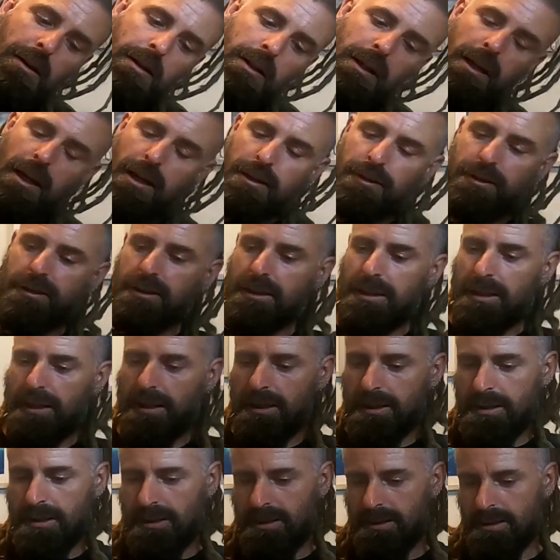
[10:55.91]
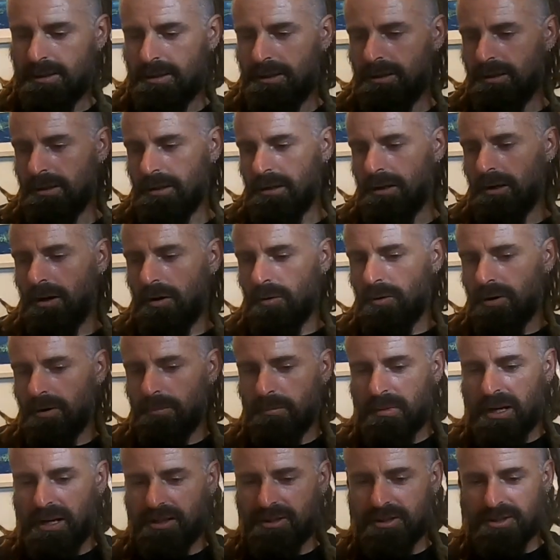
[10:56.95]
Can't see it. I would
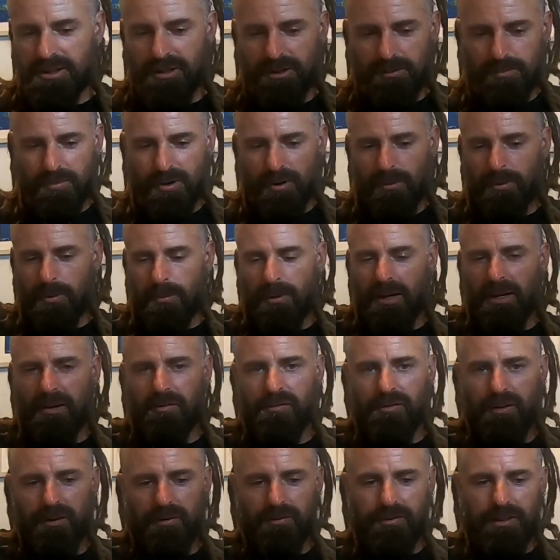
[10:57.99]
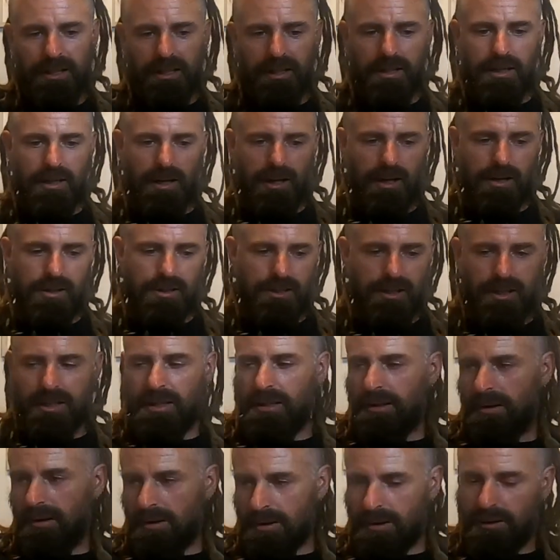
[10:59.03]
imagine it's probably a 15
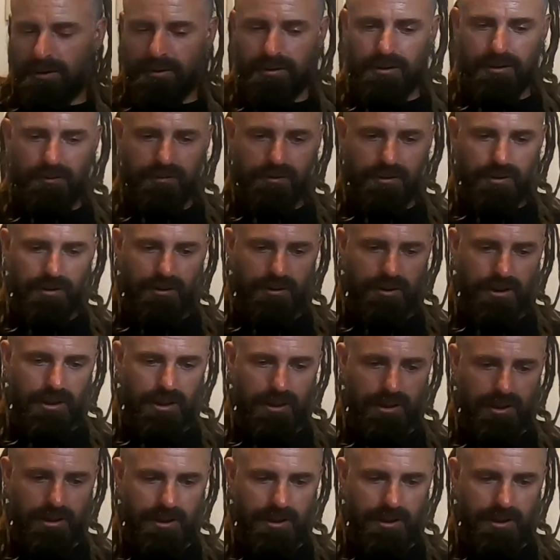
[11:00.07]
kg like on the Fury.